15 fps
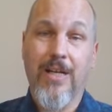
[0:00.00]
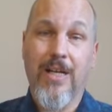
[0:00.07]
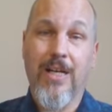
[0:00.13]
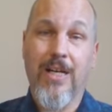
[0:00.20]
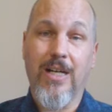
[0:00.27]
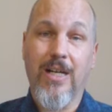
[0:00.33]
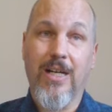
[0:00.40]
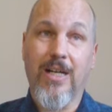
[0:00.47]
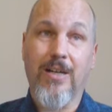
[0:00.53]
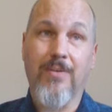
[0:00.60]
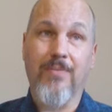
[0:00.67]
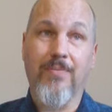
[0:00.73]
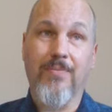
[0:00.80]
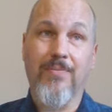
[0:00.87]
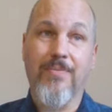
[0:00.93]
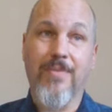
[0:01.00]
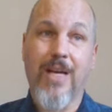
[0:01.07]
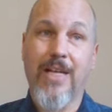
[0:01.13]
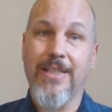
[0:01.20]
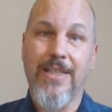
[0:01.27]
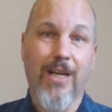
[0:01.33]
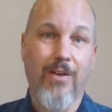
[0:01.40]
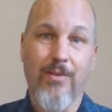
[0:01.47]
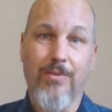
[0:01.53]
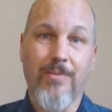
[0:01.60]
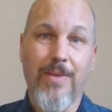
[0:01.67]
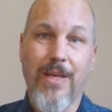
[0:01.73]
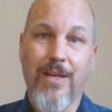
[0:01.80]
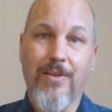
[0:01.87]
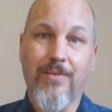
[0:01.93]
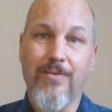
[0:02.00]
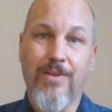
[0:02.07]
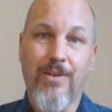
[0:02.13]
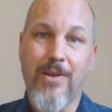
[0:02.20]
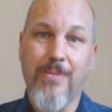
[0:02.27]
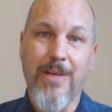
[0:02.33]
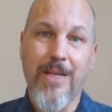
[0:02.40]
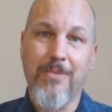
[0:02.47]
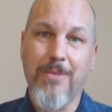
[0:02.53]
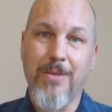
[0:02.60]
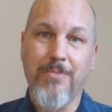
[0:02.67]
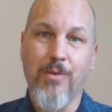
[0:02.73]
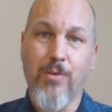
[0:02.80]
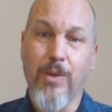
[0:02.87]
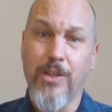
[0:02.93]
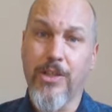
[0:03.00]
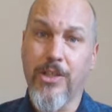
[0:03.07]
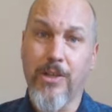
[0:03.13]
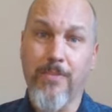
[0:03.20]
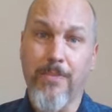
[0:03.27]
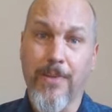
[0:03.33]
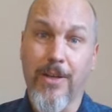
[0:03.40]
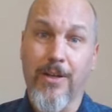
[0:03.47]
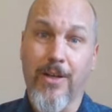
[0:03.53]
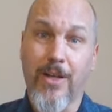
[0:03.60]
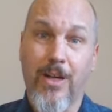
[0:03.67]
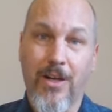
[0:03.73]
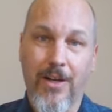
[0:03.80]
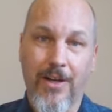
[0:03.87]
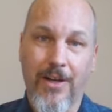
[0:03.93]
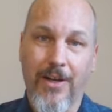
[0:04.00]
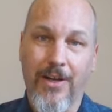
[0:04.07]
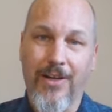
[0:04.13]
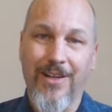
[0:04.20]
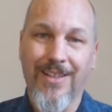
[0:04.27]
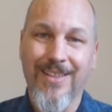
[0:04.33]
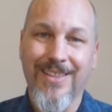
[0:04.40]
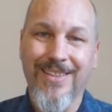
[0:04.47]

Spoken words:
I doubt very many people would ship their car here